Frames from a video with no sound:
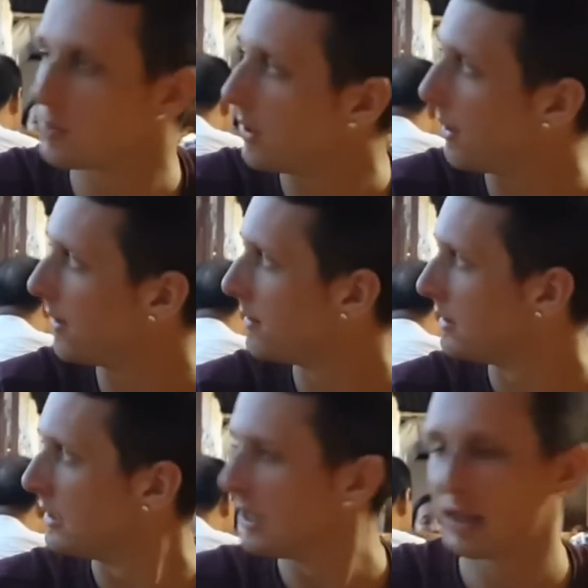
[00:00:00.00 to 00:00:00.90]
Anyway,
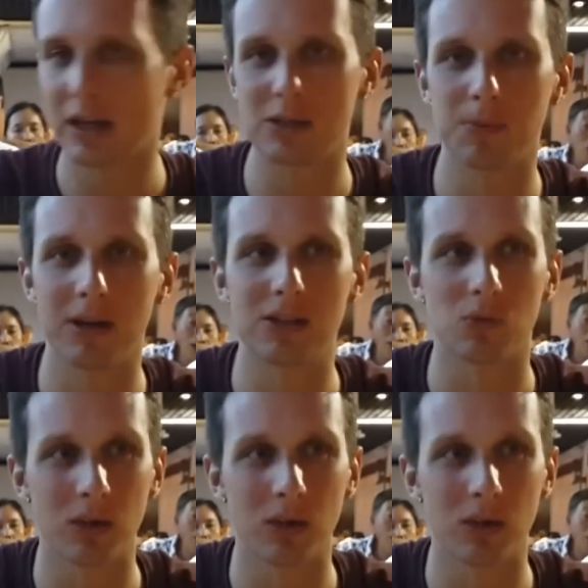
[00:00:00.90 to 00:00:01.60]
nice place,